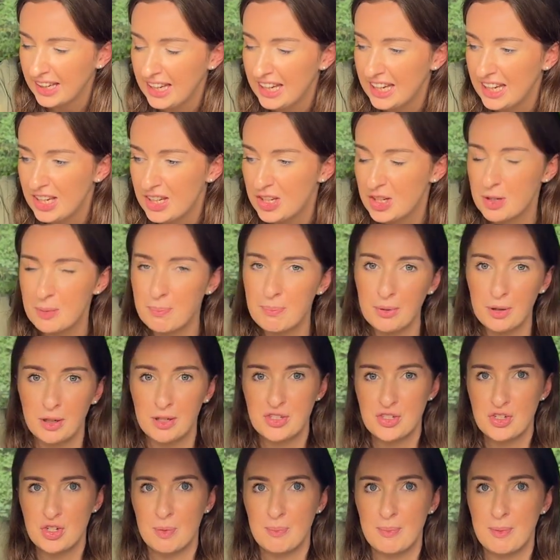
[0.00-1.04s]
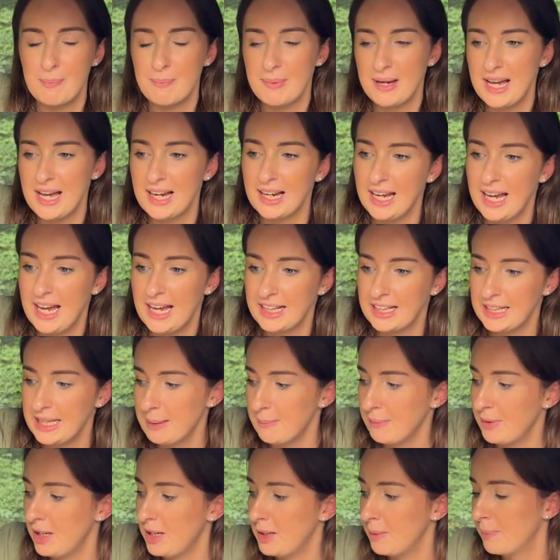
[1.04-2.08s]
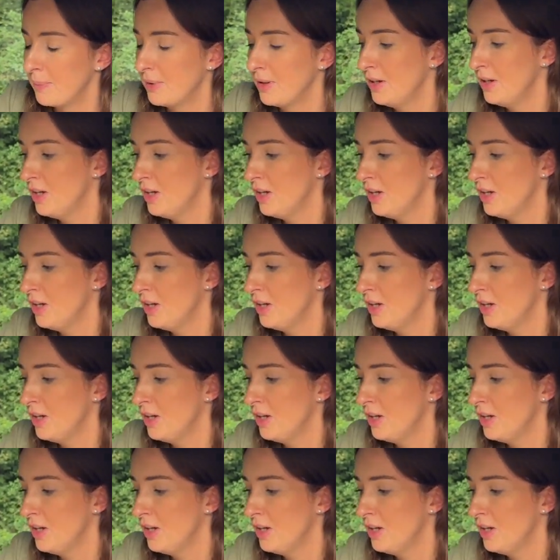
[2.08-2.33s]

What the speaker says: here, you can put a shopping bag, hang them up.